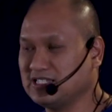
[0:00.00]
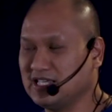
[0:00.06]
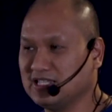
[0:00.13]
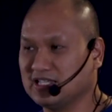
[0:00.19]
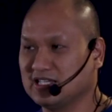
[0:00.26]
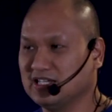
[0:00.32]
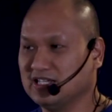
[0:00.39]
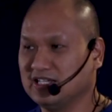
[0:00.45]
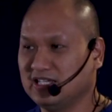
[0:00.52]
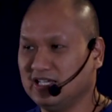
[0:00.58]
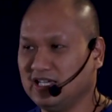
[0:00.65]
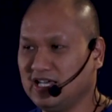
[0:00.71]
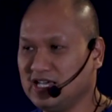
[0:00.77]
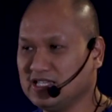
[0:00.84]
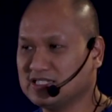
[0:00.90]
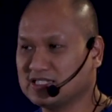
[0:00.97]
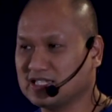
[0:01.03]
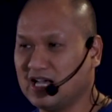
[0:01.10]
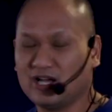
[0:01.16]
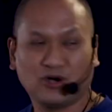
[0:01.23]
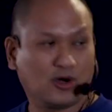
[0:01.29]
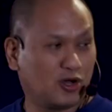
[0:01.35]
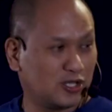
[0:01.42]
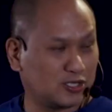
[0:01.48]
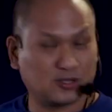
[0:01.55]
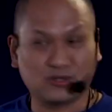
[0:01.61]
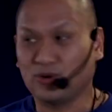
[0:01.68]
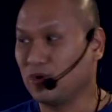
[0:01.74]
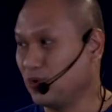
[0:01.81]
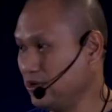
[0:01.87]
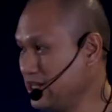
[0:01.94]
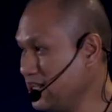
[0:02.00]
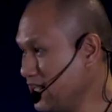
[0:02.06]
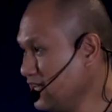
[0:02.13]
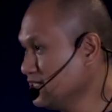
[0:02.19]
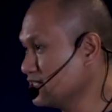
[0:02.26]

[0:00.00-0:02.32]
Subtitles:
it, it's a call to holiness.